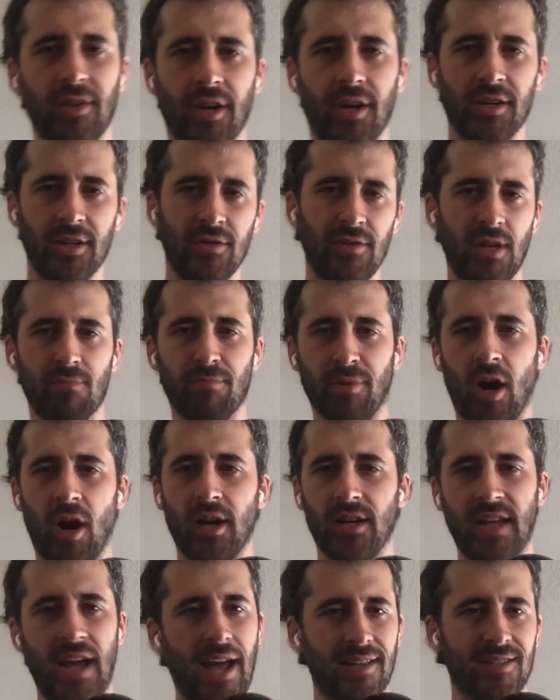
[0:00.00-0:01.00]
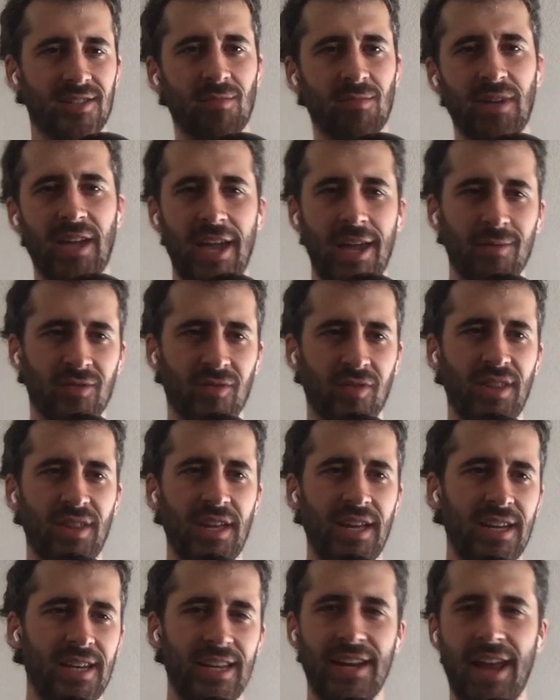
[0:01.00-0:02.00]
you did broadcast some games for
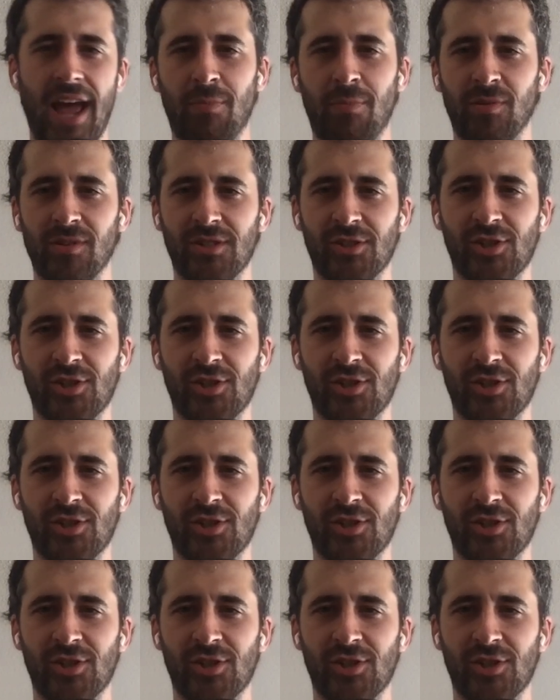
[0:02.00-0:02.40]
the Indianapolis